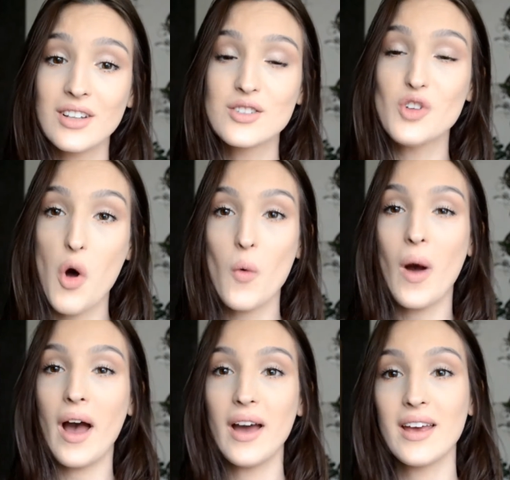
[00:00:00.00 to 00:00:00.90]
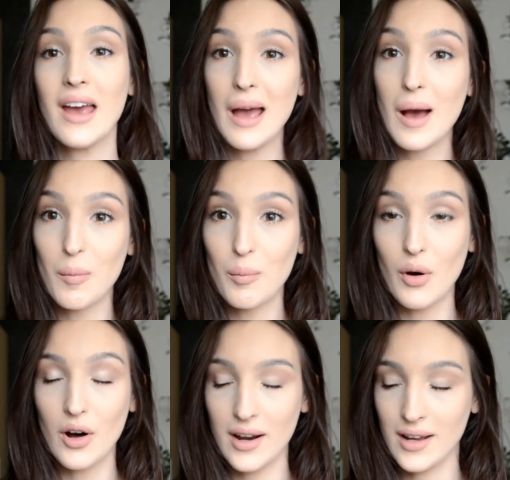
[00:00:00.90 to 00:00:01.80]
so I
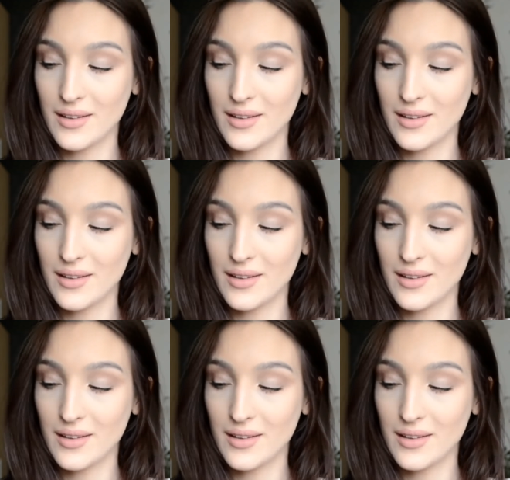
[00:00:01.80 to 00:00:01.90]
bought it.